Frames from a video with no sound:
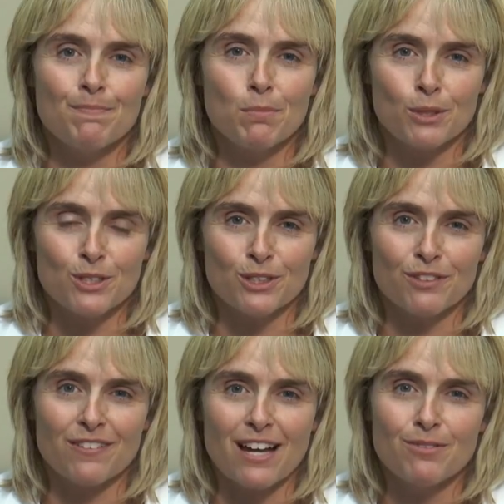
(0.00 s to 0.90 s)
board
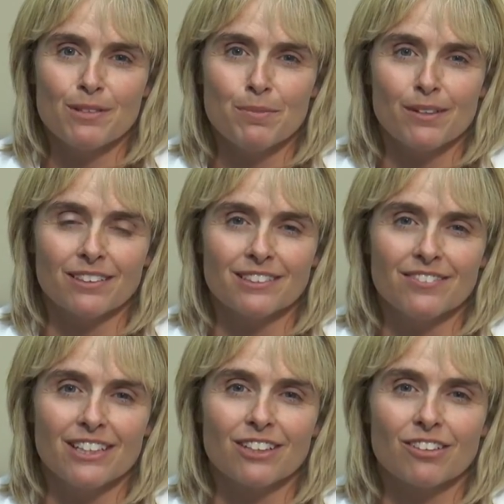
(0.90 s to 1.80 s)
certified
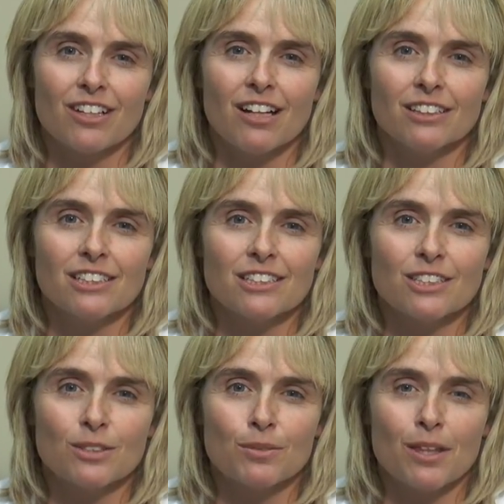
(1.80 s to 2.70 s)
reproductive
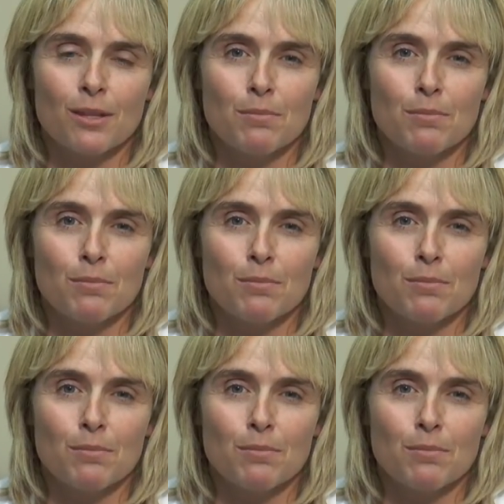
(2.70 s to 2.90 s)
endocrinologist with